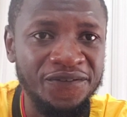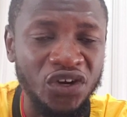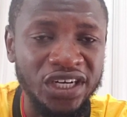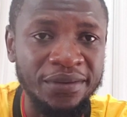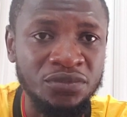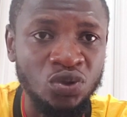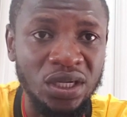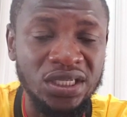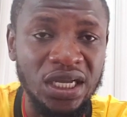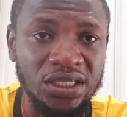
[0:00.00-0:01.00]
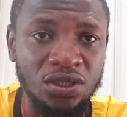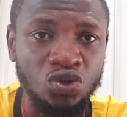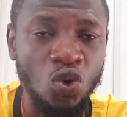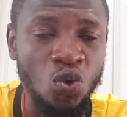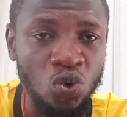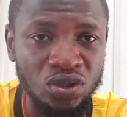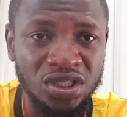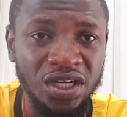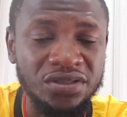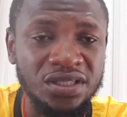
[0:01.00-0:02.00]
for them. So what are so
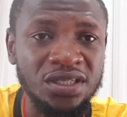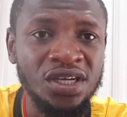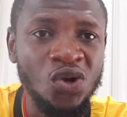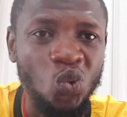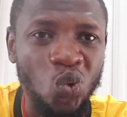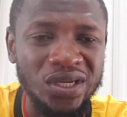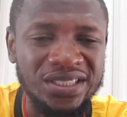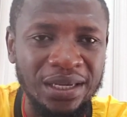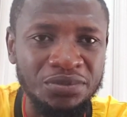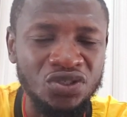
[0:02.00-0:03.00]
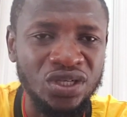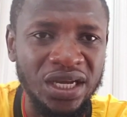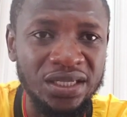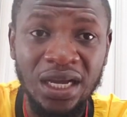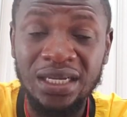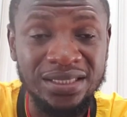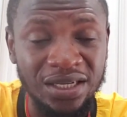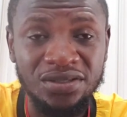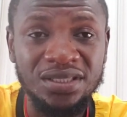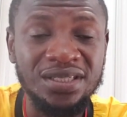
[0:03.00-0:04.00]
Chelsea, West Ham United,
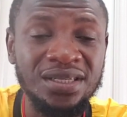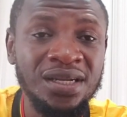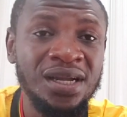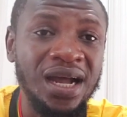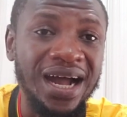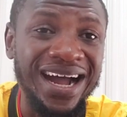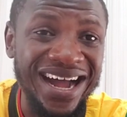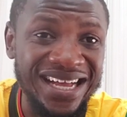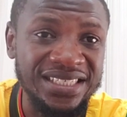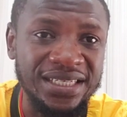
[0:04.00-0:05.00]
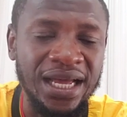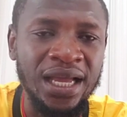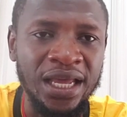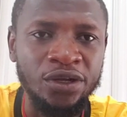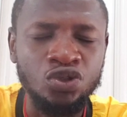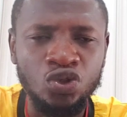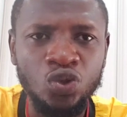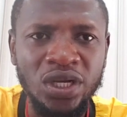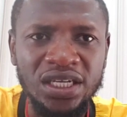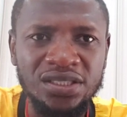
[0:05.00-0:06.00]
Chelsea, Arsenal, and also
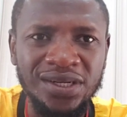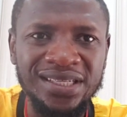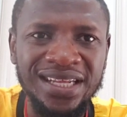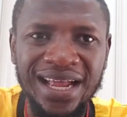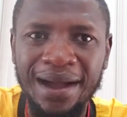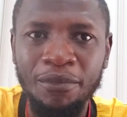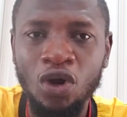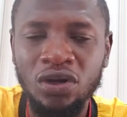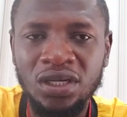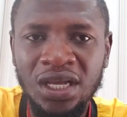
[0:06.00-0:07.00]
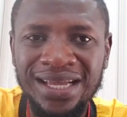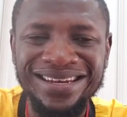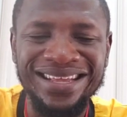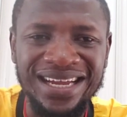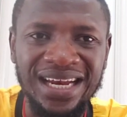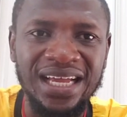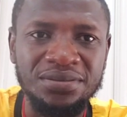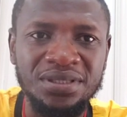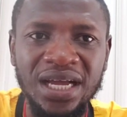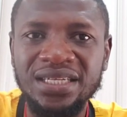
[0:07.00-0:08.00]
Newcastle United are among the
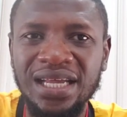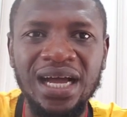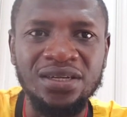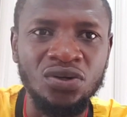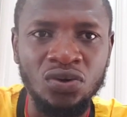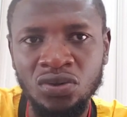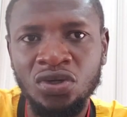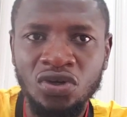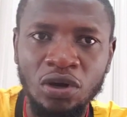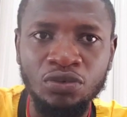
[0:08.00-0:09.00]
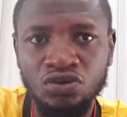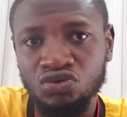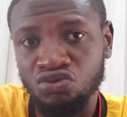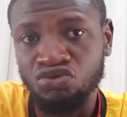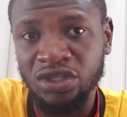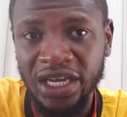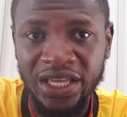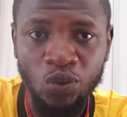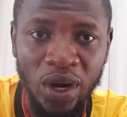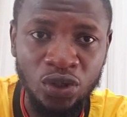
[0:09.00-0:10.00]
clubs that are, you know, I'm going to
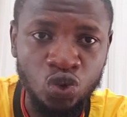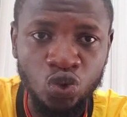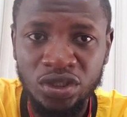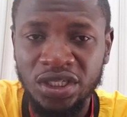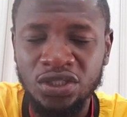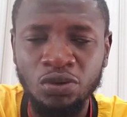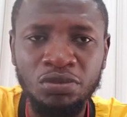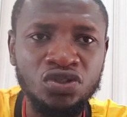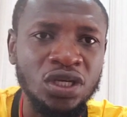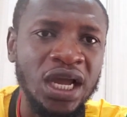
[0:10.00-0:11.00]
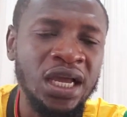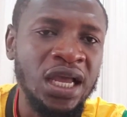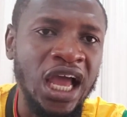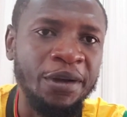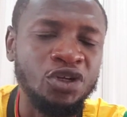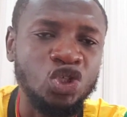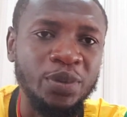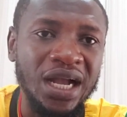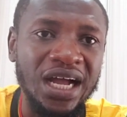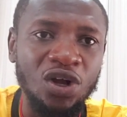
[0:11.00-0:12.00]
check you 1, 2, 3. So,
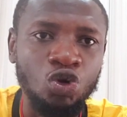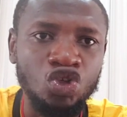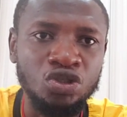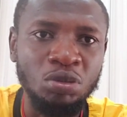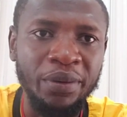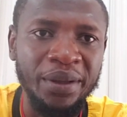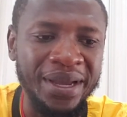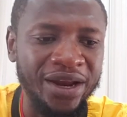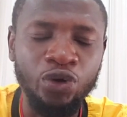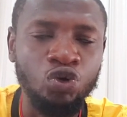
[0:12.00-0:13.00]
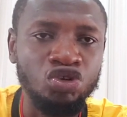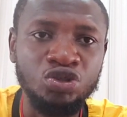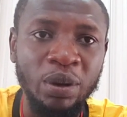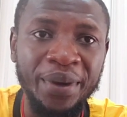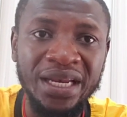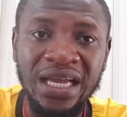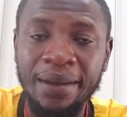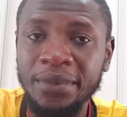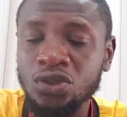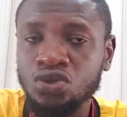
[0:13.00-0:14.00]
everything I can, Kudus Mohammed. I mean, I know Kudus Mohammed
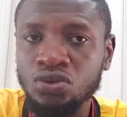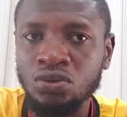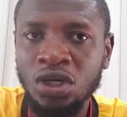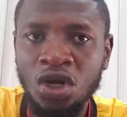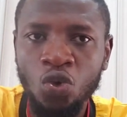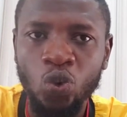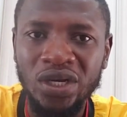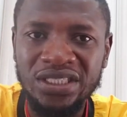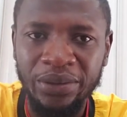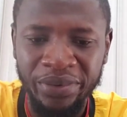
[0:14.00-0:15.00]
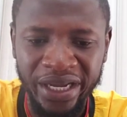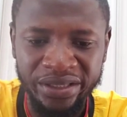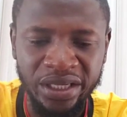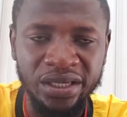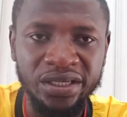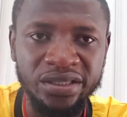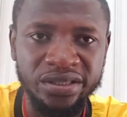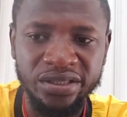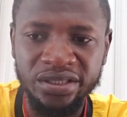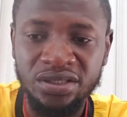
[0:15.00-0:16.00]
coming to West Ham United
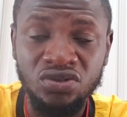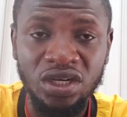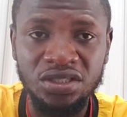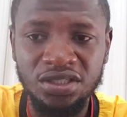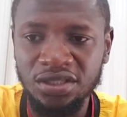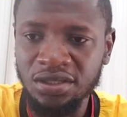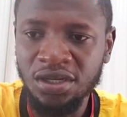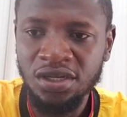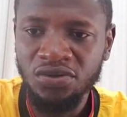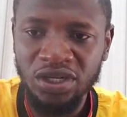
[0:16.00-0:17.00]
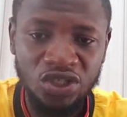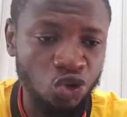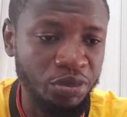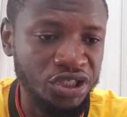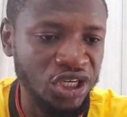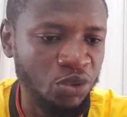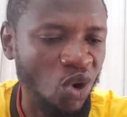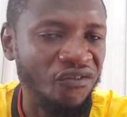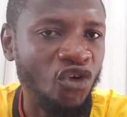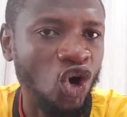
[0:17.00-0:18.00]
is transition, but it will be
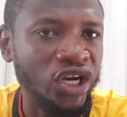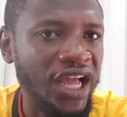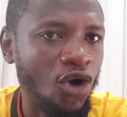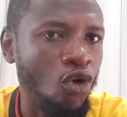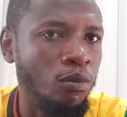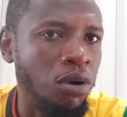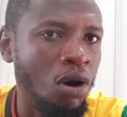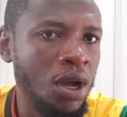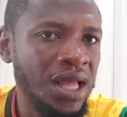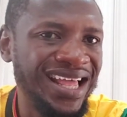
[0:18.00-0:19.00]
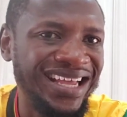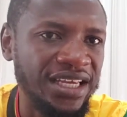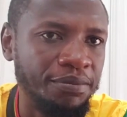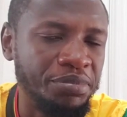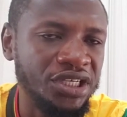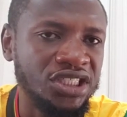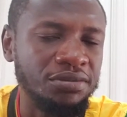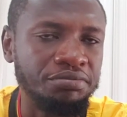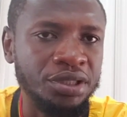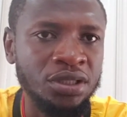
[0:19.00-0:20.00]
general for another Akobo, a big
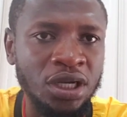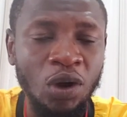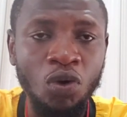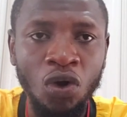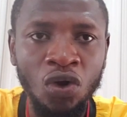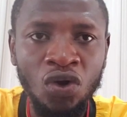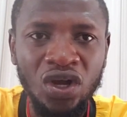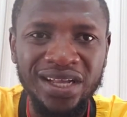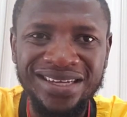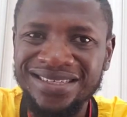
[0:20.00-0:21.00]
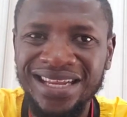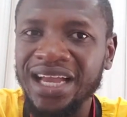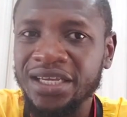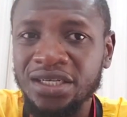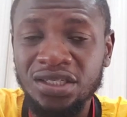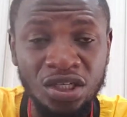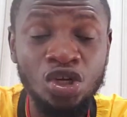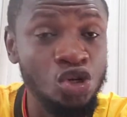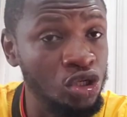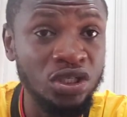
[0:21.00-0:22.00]
team, be or either
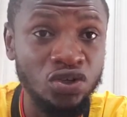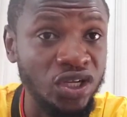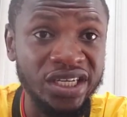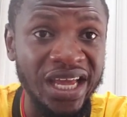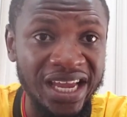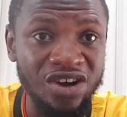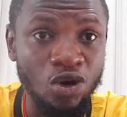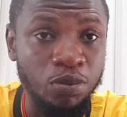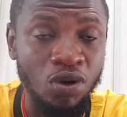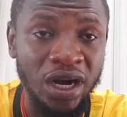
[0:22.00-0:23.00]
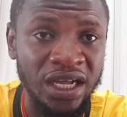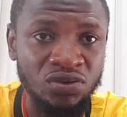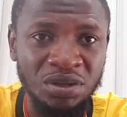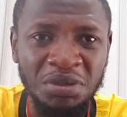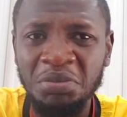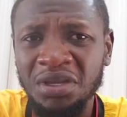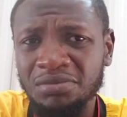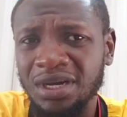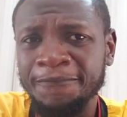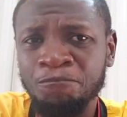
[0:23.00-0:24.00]
Europe one as well. Maybe
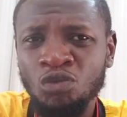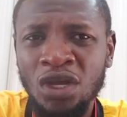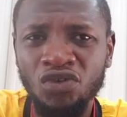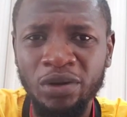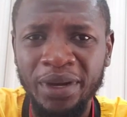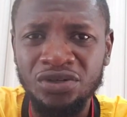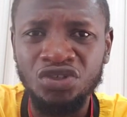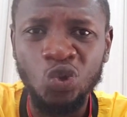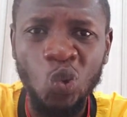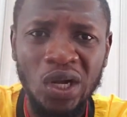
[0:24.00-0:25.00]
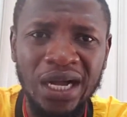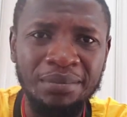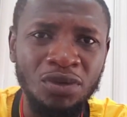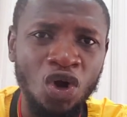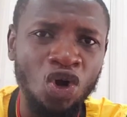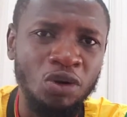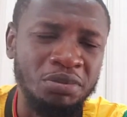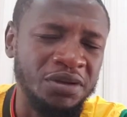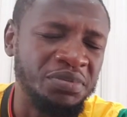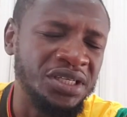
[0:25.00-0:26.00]
Real Madrid will come, or
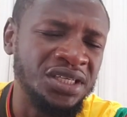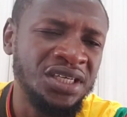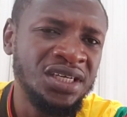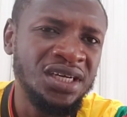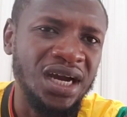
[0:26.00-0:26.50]
maybe